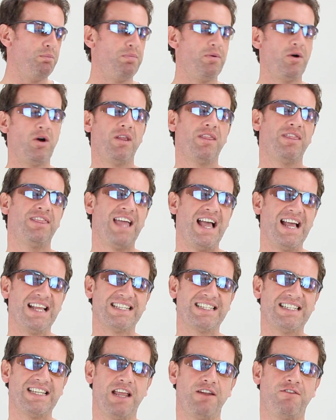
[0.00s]
But
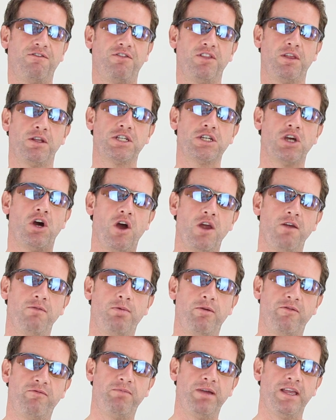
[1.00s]
that said, for the
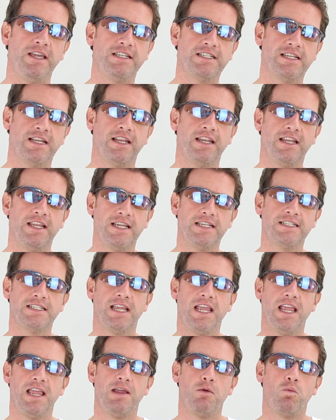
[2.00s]
type of piece that it
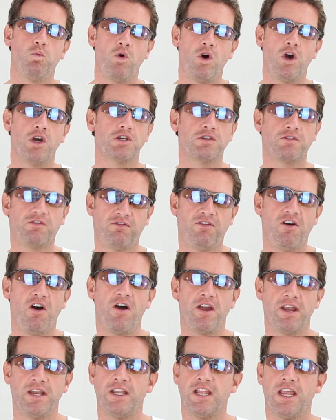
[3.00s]
is, it works
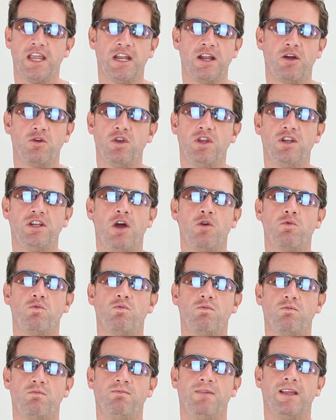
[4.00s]
fine. You
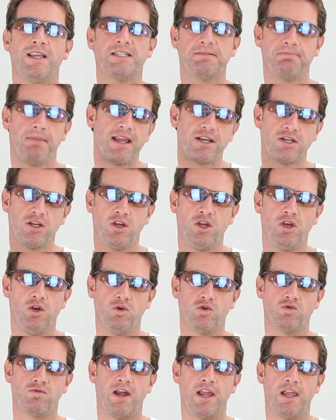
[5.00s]
don't expect a
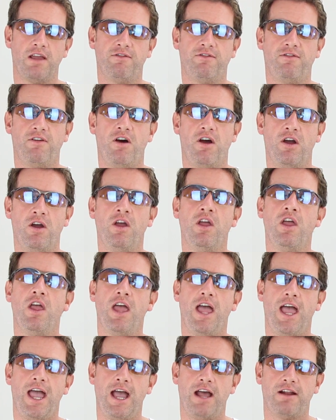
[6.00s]
huge rate of fire
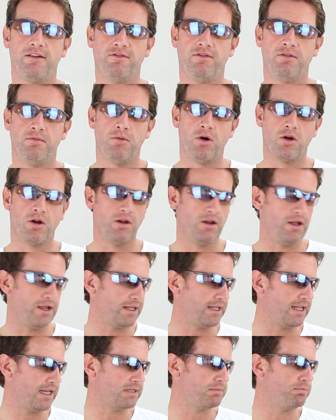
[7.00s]
out of a model
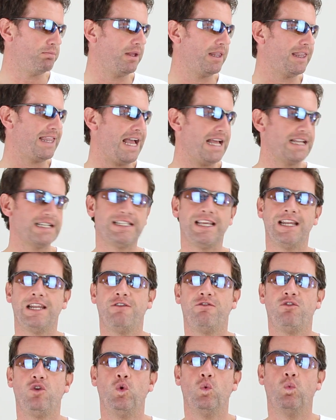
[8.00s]
like this. But that said,
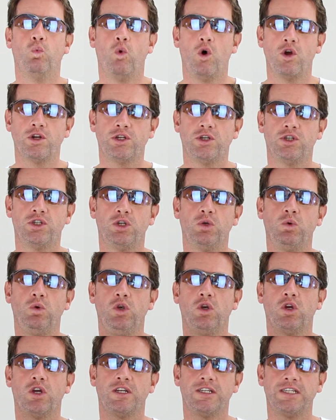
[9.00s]
if you wanted to,
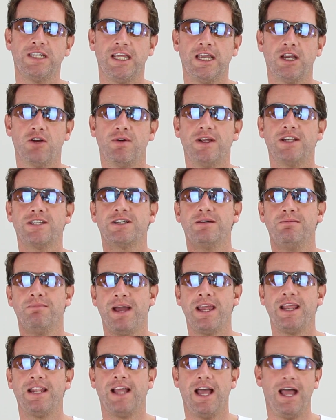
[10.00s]
you could tinker it to
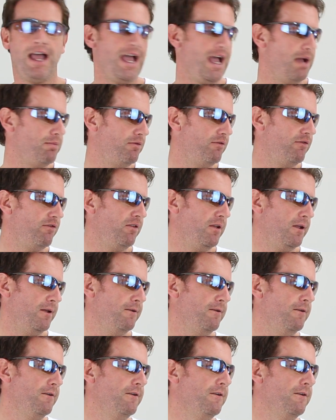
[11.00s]
make that happen for you.